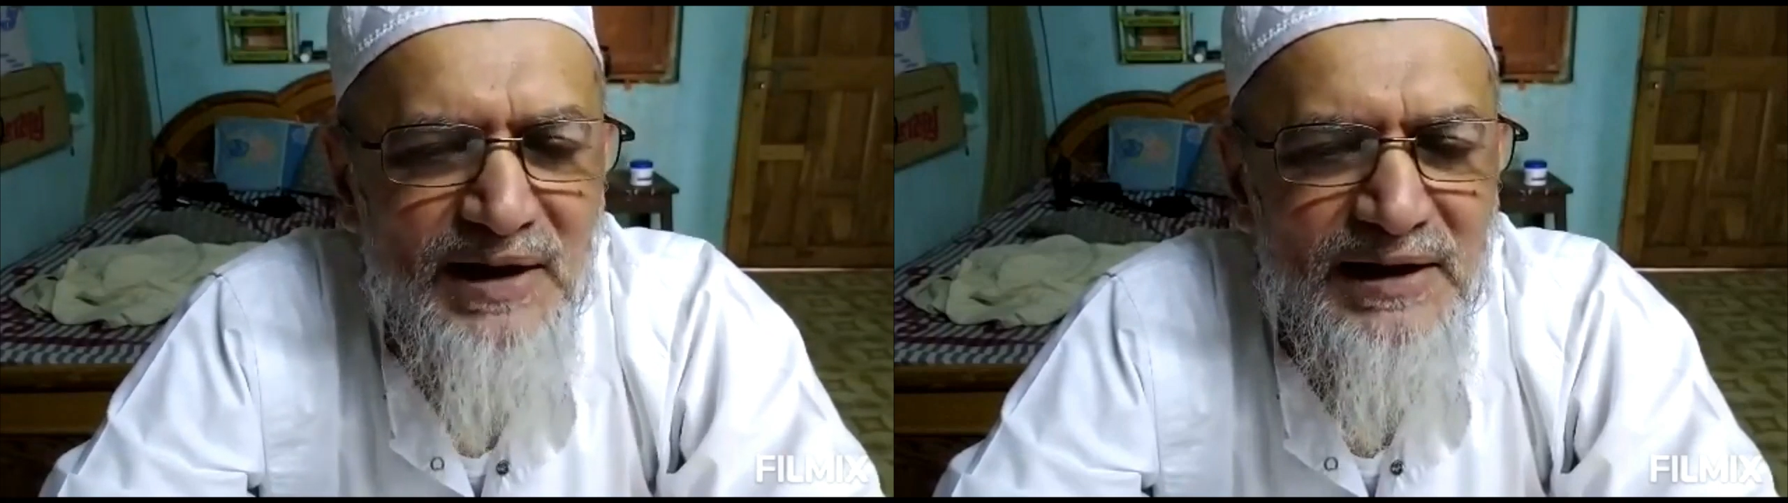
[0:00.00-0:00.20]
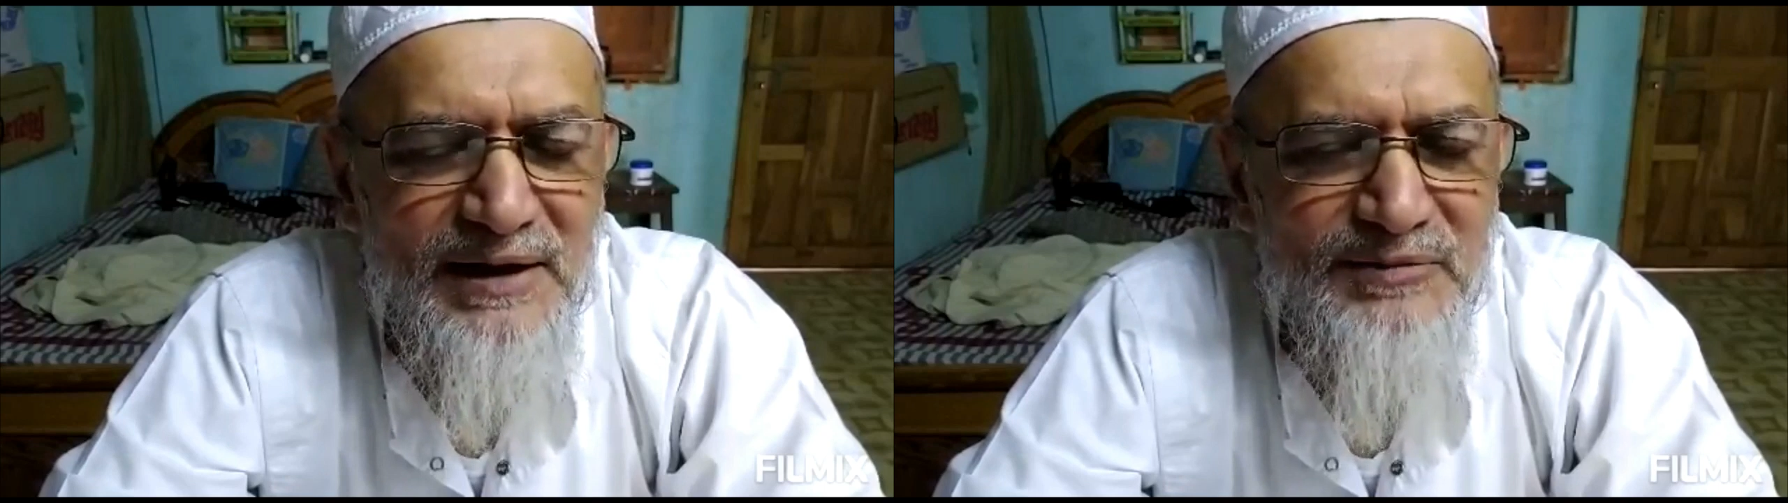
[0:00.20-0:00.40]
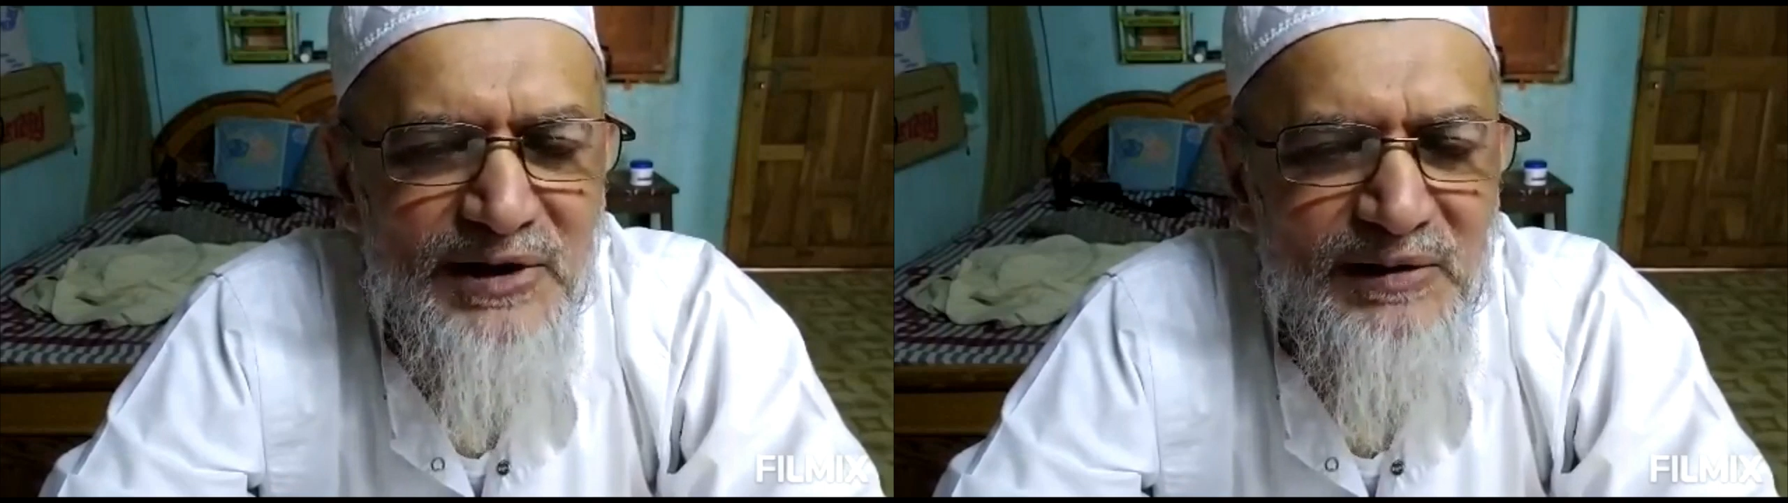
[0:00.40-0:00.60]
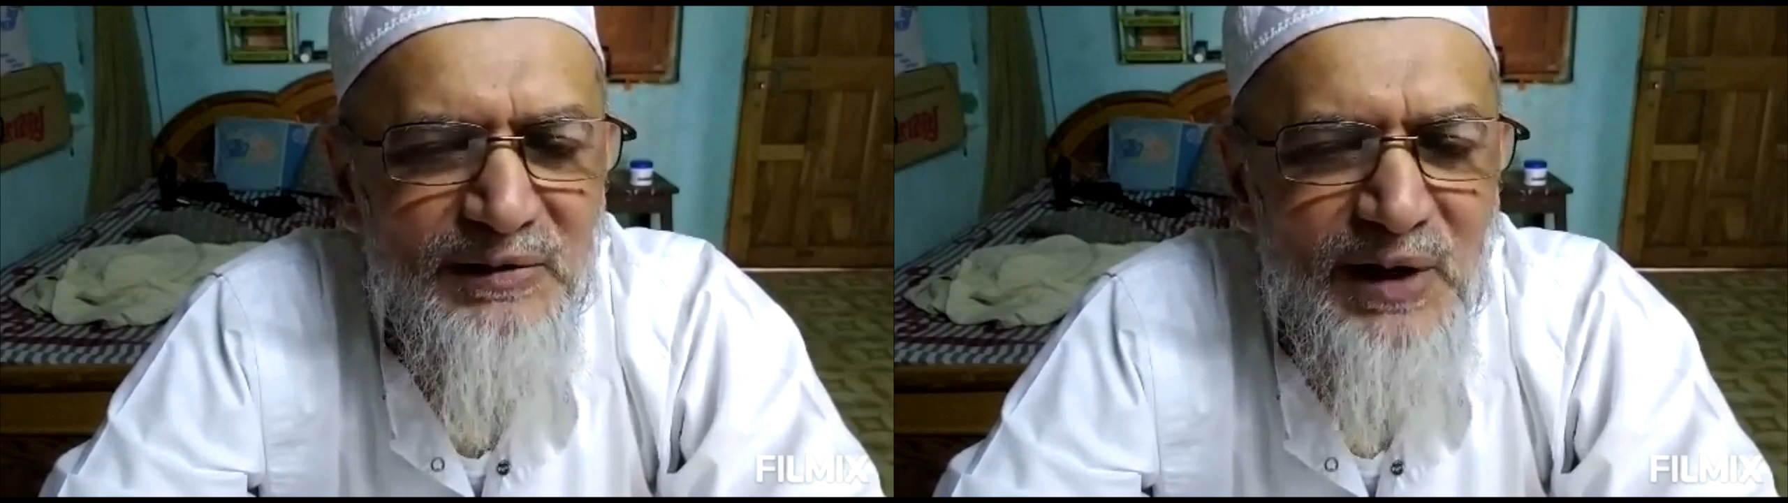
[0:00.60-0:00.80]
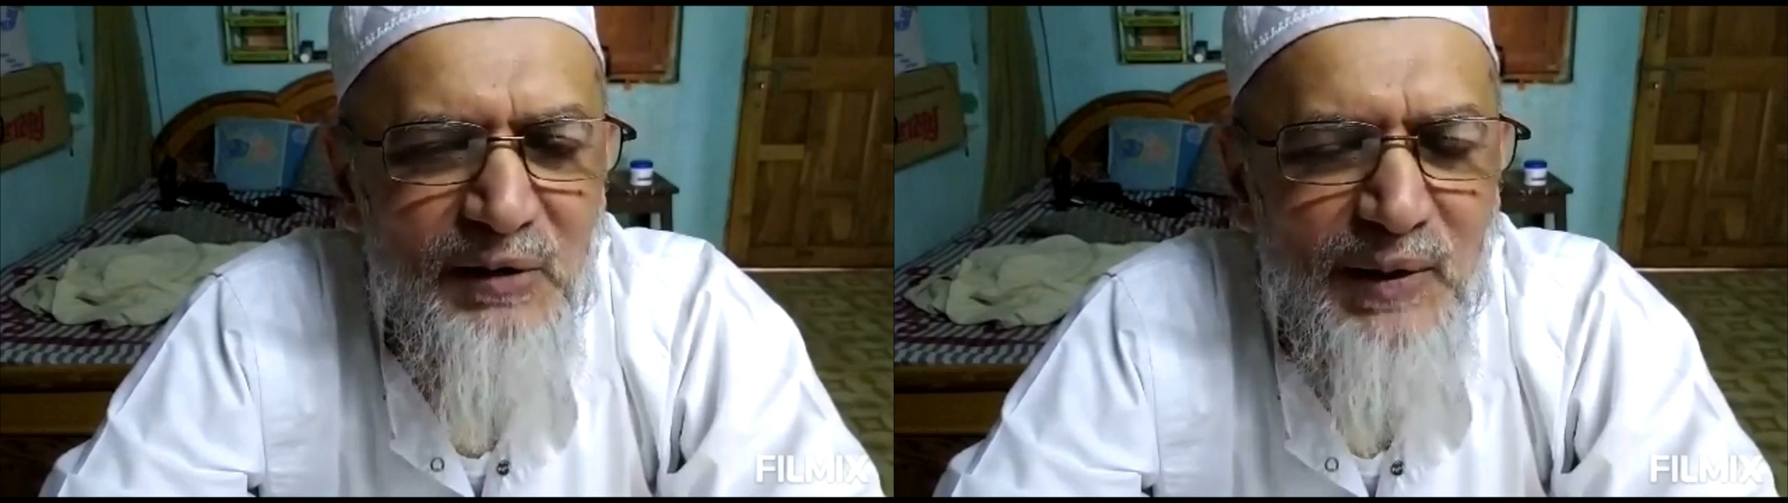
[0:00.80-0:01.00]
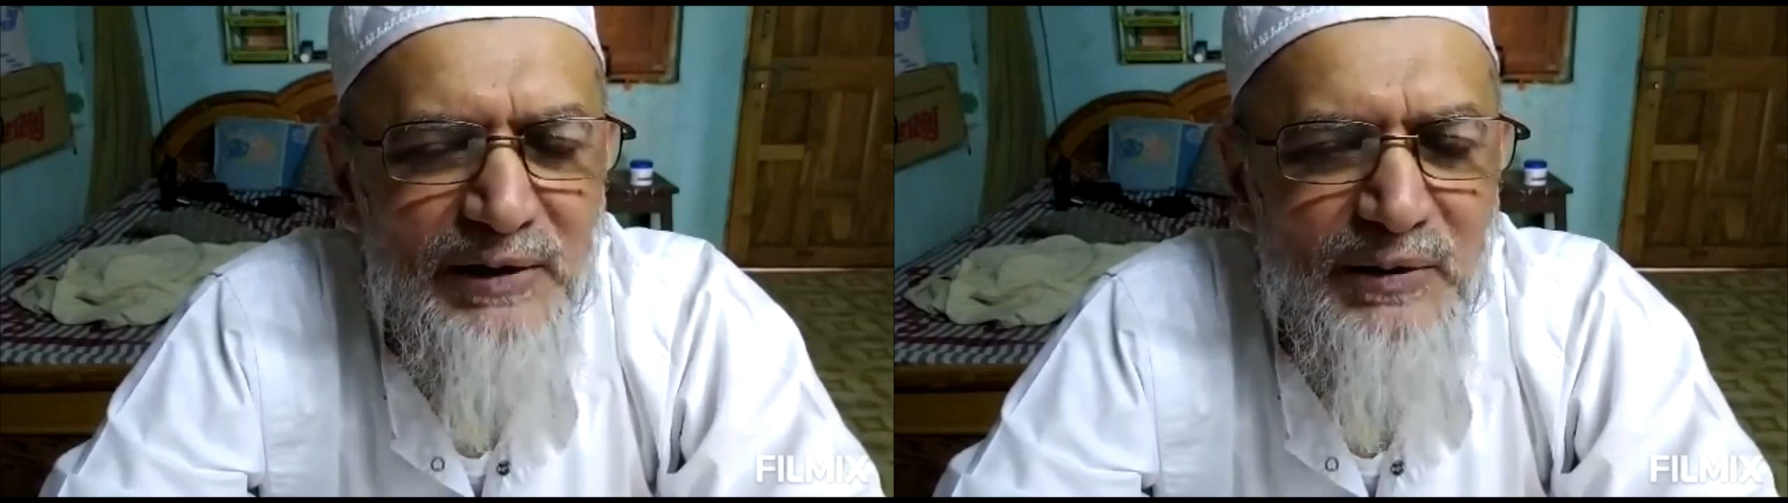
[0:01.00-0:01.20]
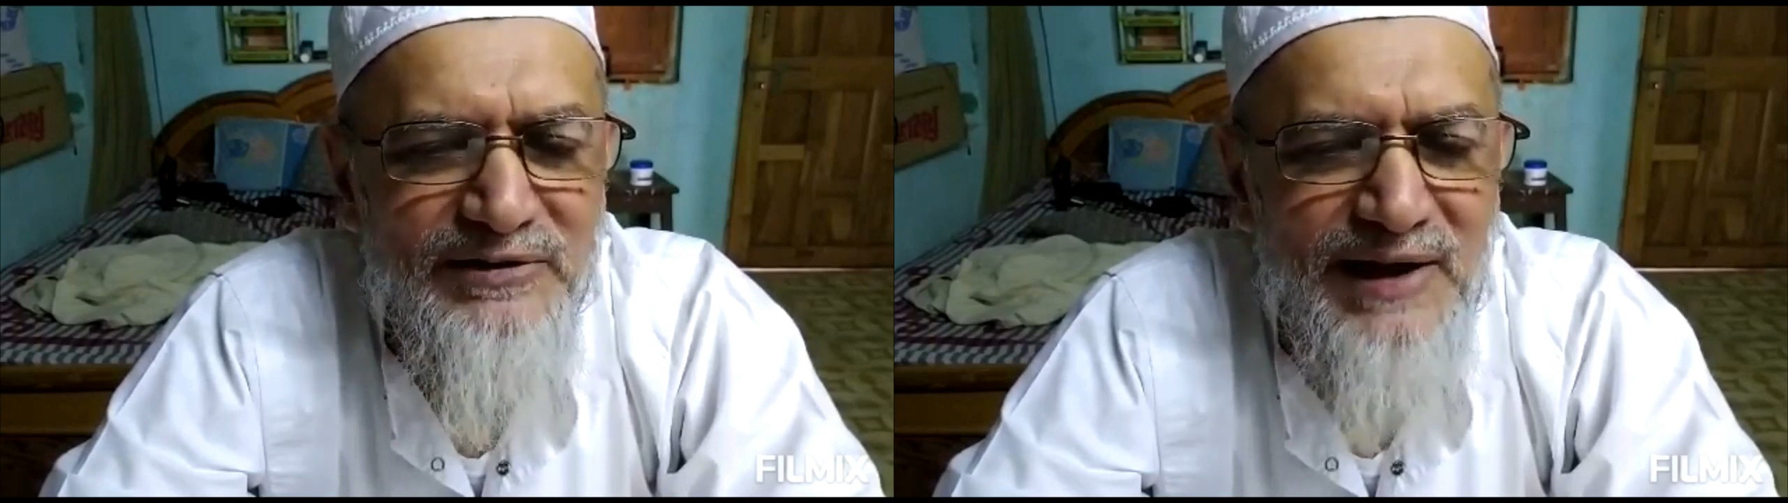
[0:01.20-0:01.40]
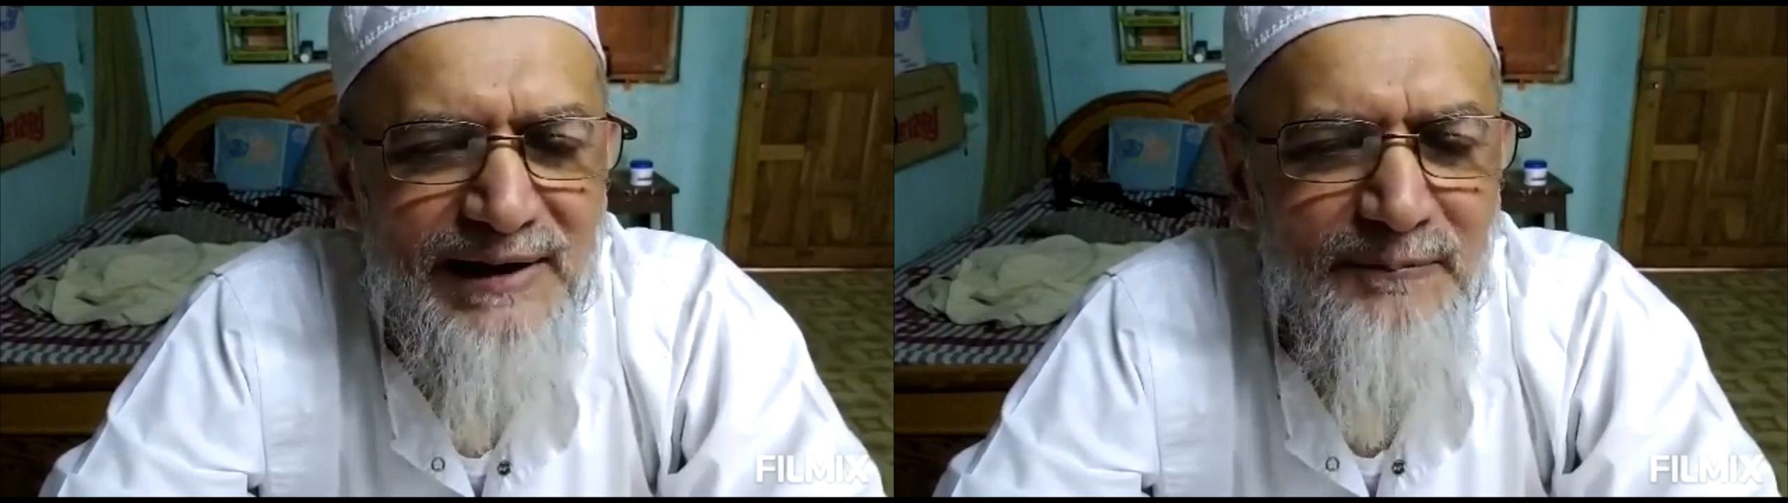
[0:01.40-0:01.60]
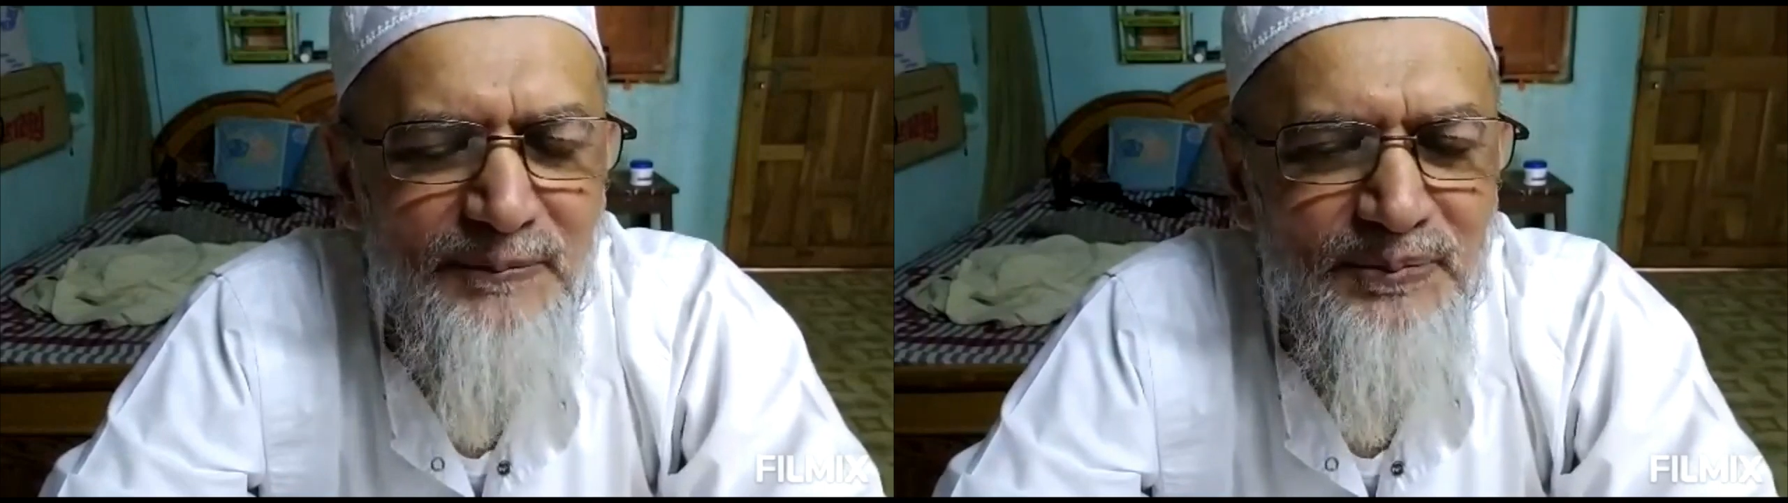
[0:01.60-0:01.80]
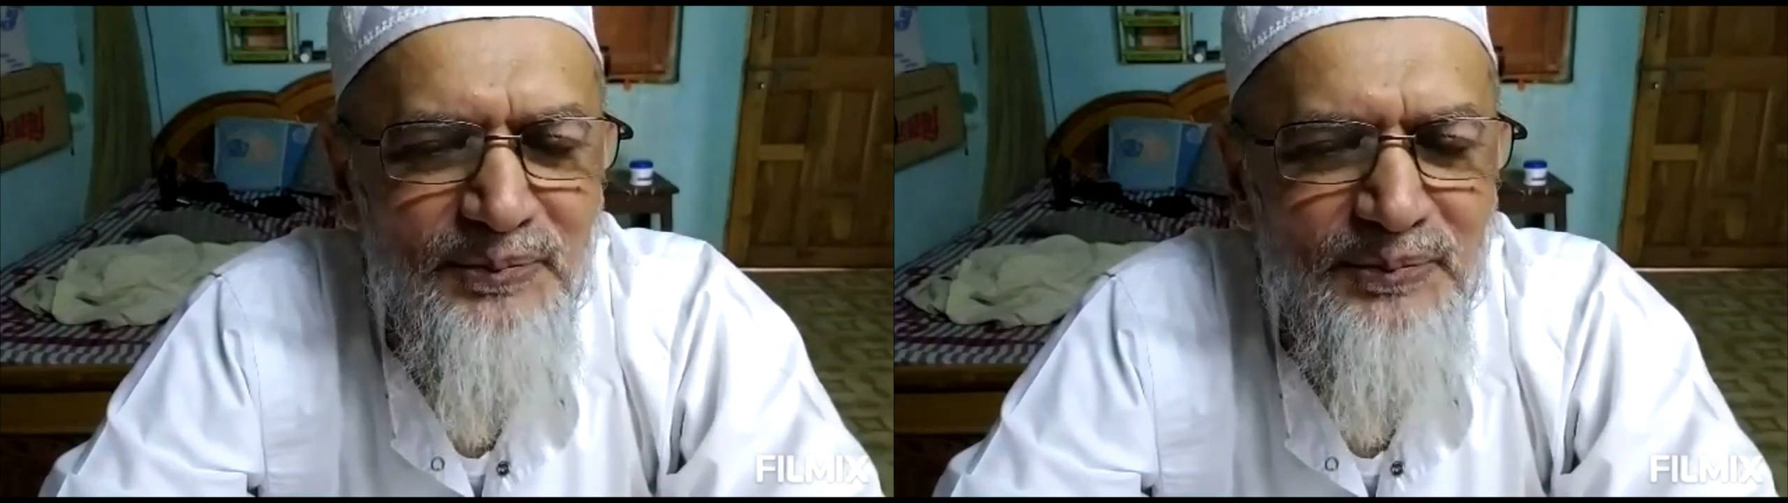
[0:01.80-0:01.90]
Kareem sallallahu alayhi wasallam?